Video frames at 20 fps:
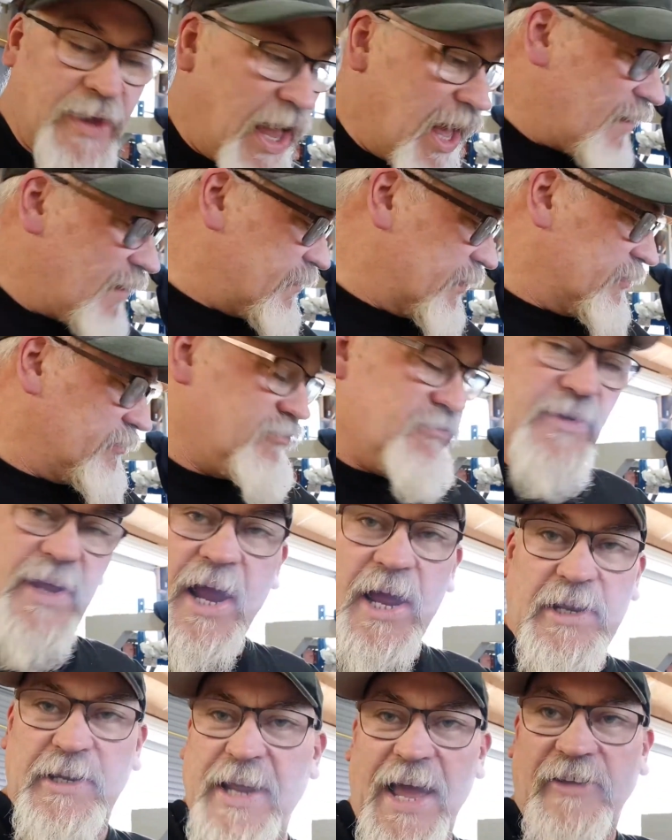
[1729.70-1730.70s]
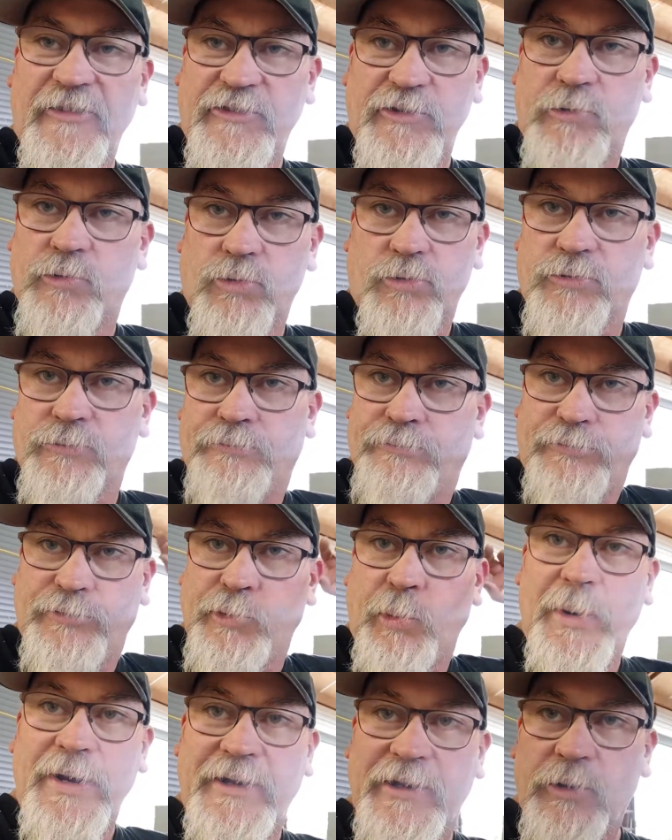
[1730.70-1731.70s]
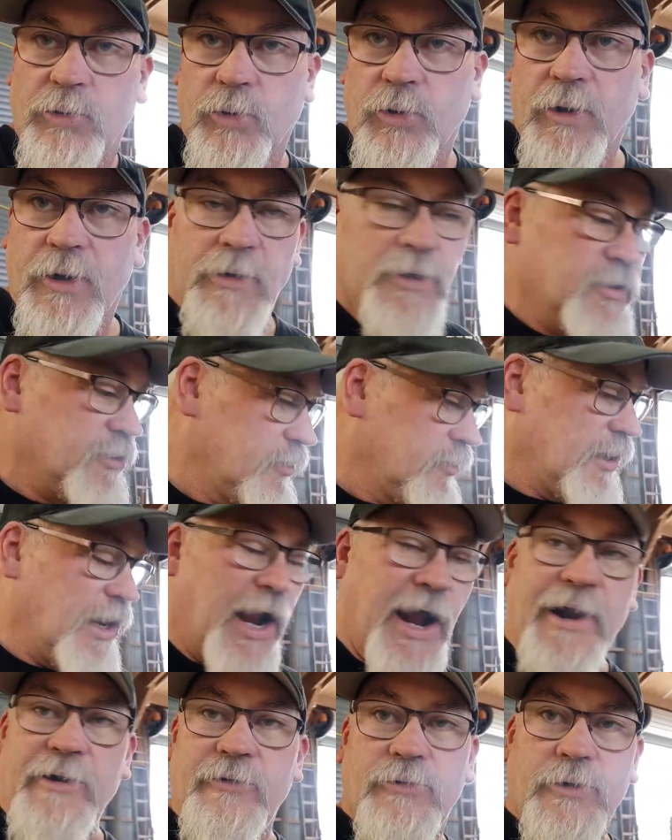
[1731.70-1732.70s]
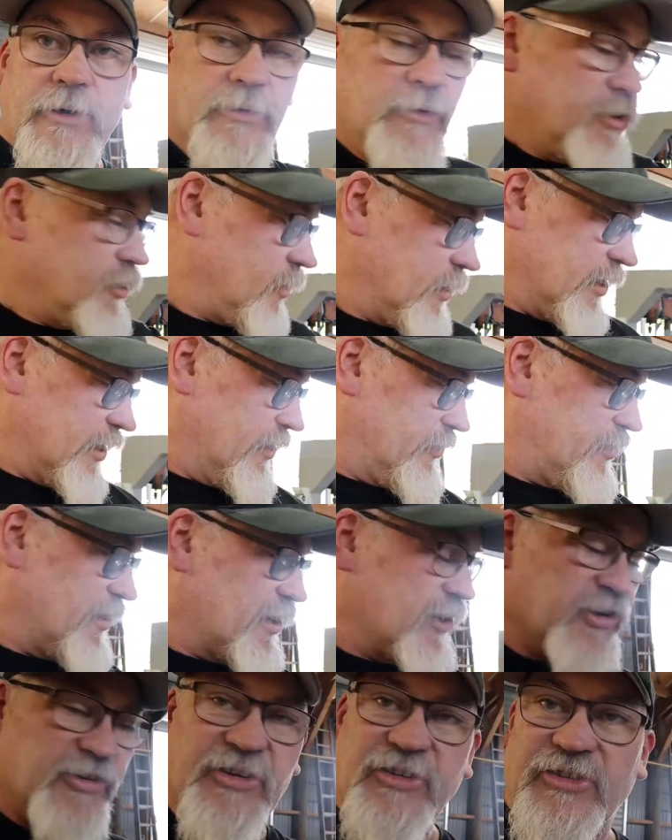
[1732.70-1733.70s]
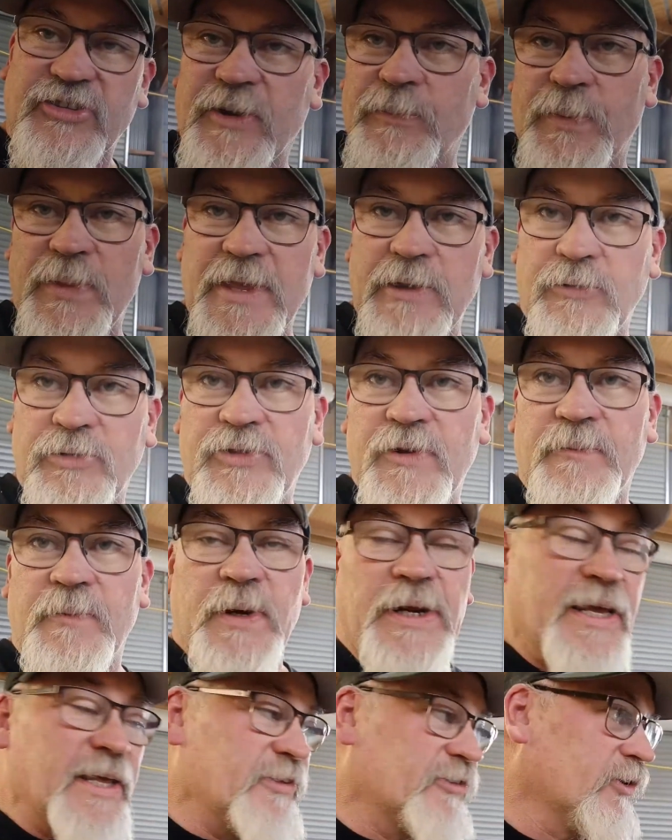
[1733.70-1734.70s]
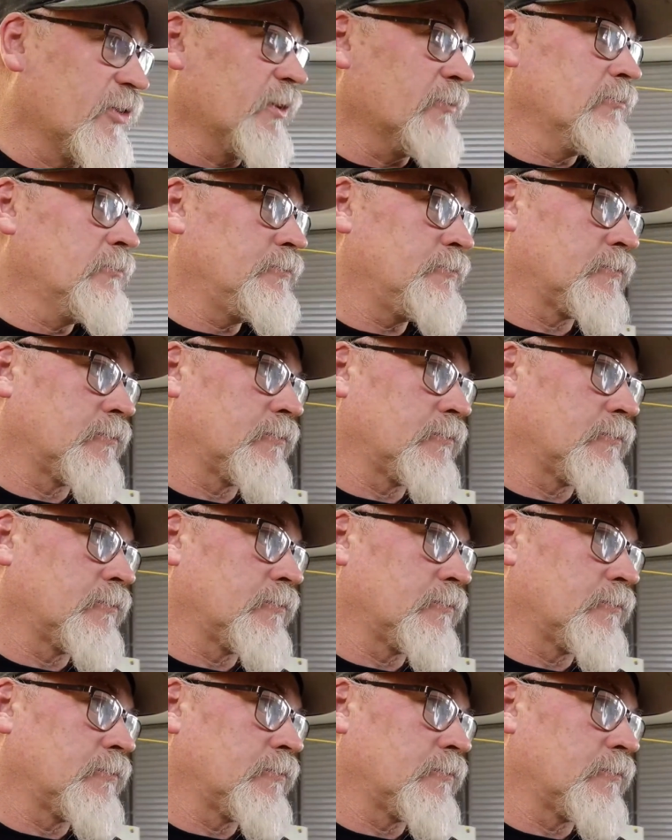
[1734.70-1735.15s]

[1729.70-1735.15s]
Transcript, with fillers: half a, you know, a dozen or 20 or 100 things you can slip in there with different ends on them.